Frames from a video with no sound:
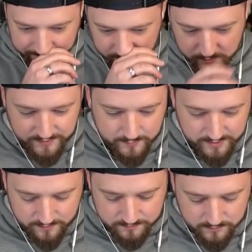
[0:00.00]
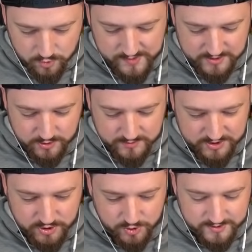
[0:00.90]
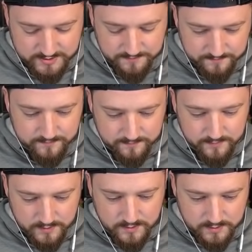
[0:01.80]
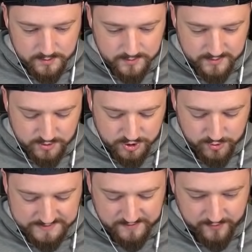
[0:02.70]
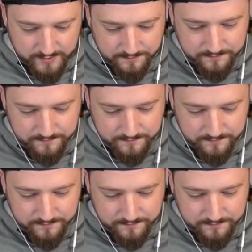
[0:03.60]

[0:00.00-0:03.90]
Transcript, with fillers: What do you think? Ooh, that's good. That's a good choice. That's a good choice, my friend.